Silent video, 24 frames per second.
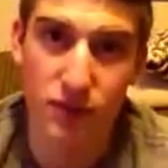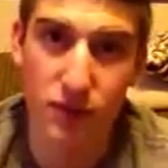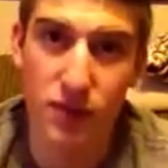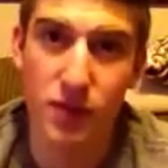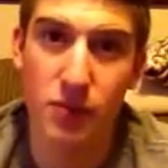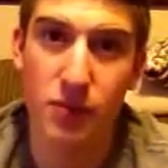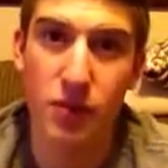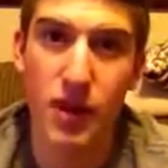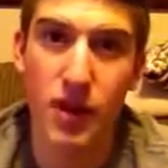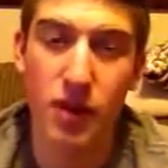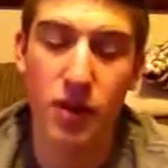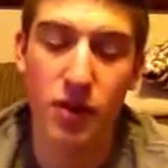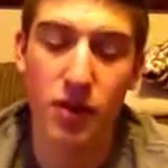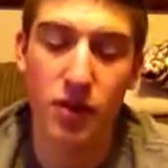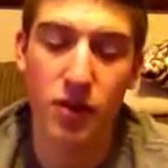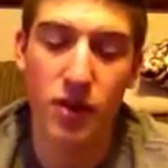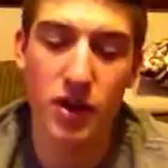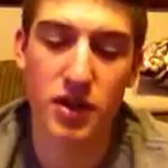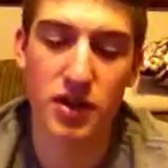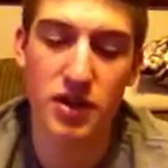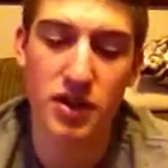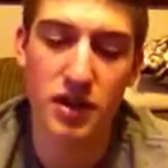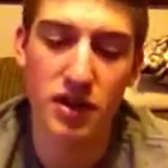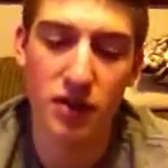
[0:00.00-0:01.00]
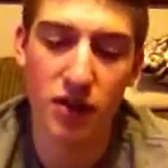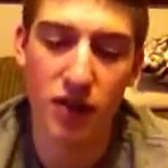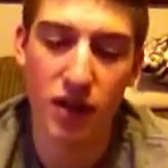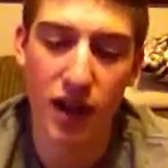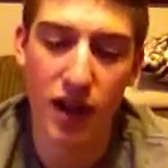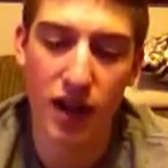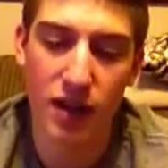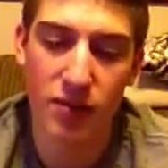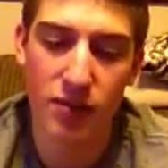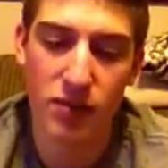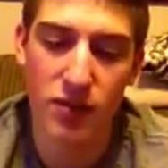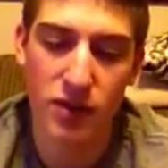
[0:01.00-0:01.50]
you make good Resident Evil
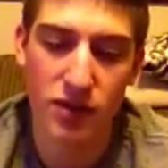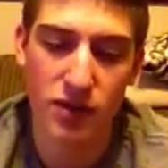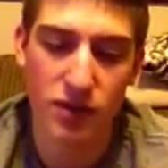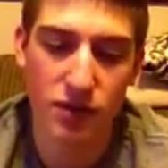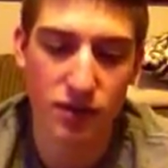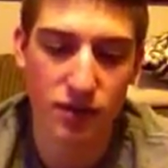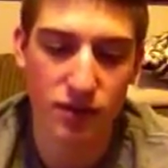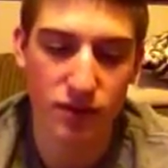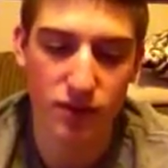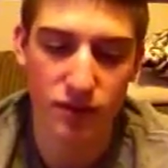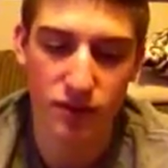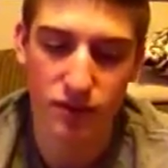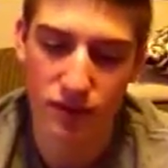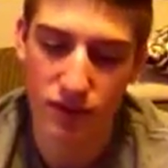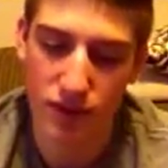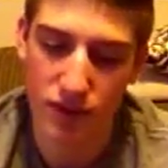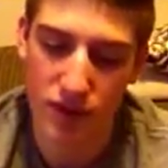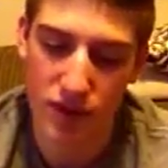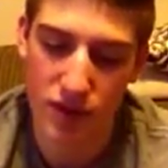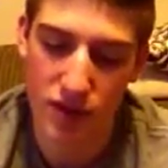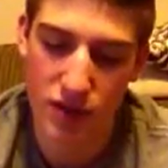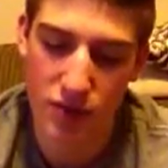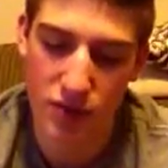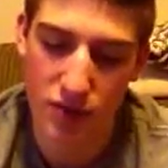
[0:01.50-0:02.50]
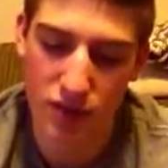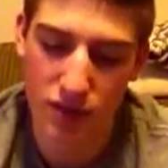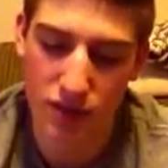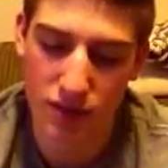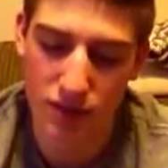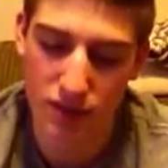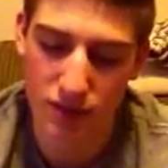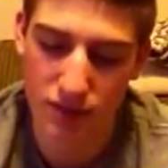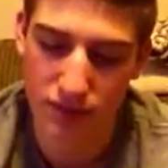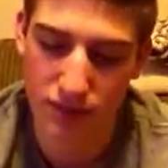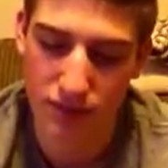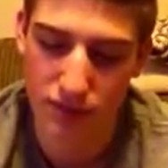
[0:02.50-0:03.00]
games. This one,
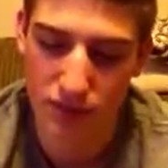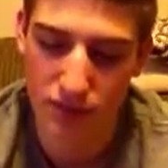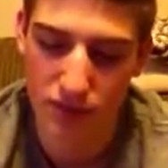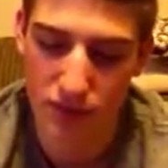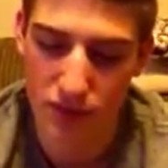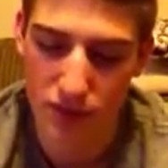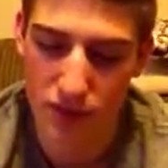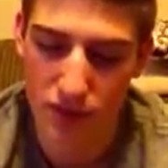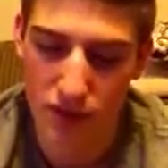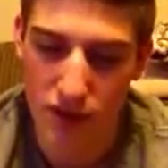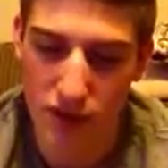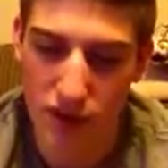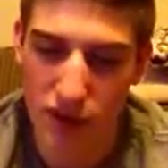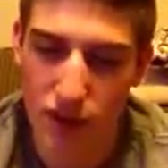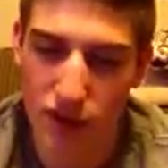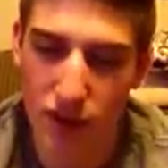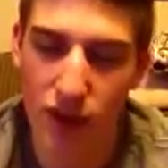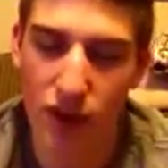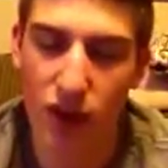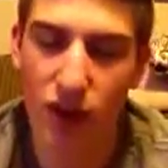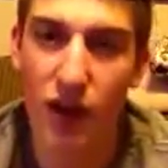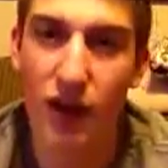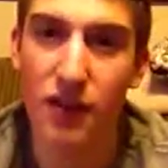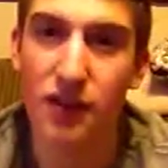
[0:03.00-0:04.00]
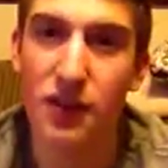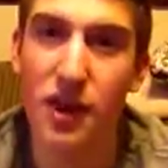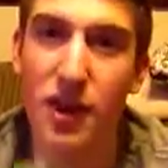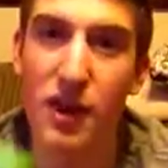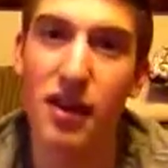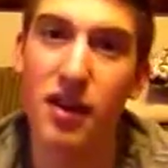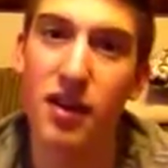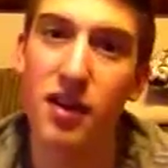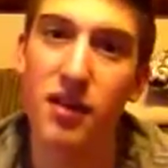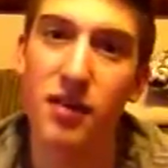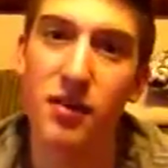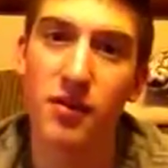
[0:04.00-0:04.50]
a little
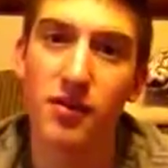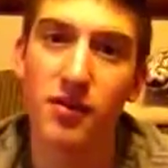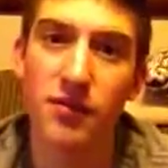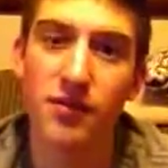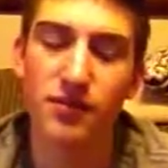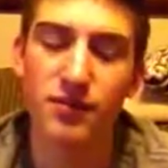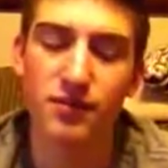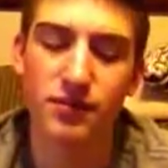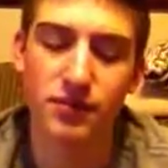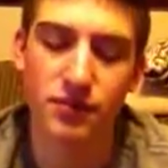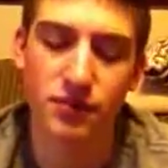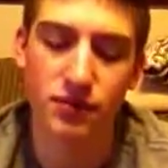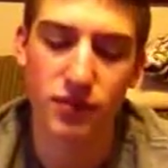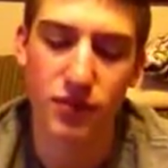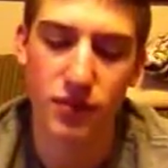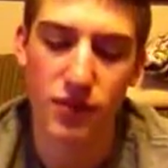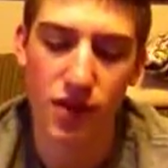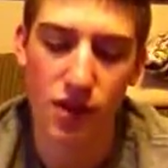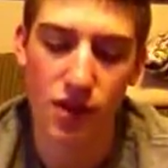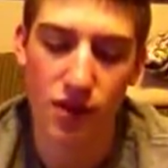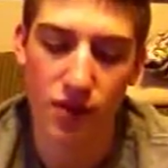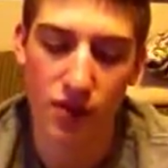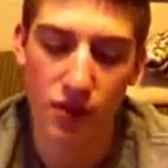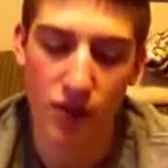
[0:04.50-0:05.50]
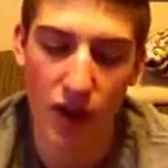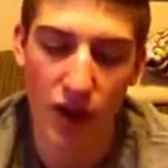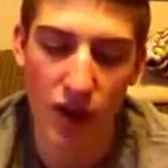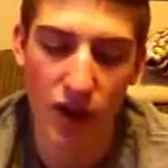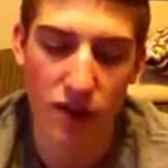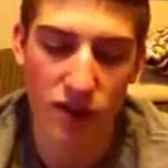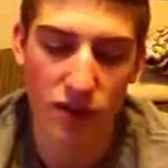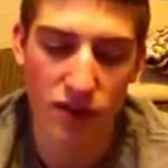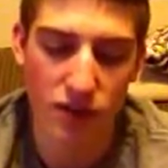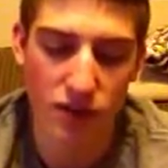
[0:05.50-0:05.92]
outdated. Fun,